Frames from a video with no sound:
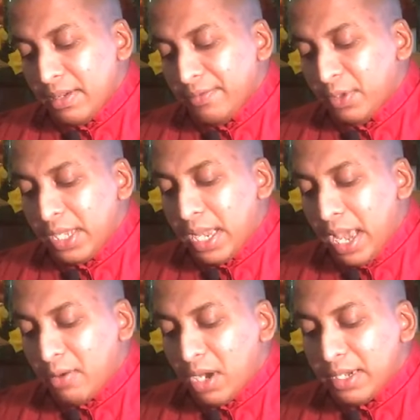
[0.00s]
for they
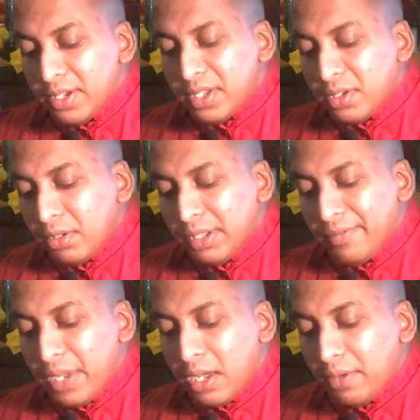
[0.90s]
have understood the
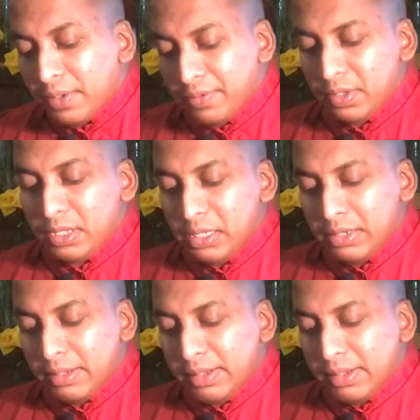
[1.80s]
way of the world.